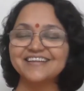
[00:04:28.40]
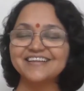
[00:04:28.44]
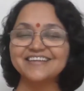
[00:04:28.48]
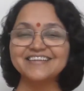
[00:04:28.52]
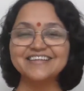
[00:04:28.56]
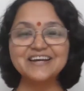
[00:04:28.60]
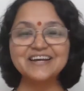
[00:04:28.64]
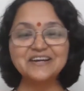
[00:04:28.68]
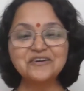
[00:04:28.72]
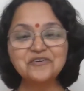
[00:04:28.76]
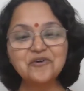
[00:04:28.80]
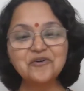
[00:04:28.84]

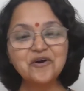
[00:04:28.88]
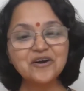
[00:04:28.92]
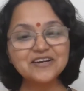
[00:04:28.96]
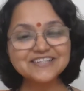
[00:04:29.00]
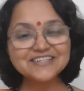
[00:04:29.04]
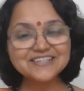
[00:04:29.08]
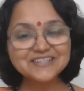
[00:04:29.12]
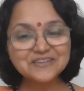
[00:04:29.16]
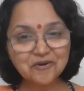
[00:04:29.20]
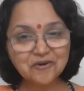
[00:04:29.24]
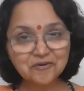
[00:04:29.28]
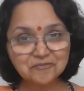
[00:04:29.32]
They are
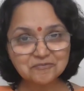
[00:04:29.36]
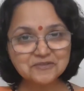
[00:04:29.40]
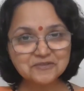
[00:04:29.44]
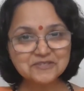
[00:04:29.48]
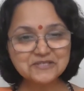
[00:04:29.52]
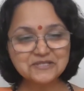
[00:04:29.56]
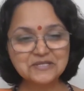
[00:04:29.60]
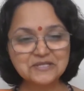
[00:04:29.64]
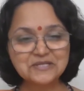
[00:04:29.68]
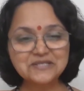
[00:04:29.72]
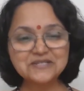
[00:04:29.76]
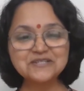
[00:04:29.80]
not in
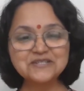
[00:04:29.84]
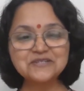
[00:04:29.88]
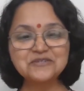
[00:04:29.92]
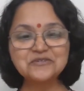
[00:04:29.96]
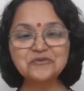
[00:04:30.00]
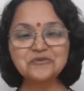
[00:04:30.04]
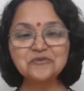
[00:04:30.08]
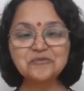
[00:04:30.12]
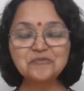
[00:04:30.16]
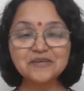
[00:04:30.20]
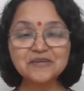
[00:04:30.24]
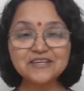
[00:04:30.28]
opposition
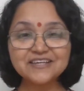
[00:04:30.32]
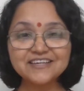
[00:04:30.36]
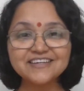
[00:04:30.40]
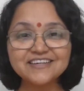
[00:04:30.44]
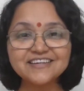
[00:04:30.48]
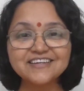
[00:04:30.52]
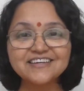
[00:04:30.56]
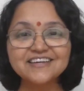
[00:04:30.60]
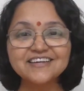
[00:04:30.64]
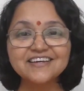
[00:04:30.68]
to me.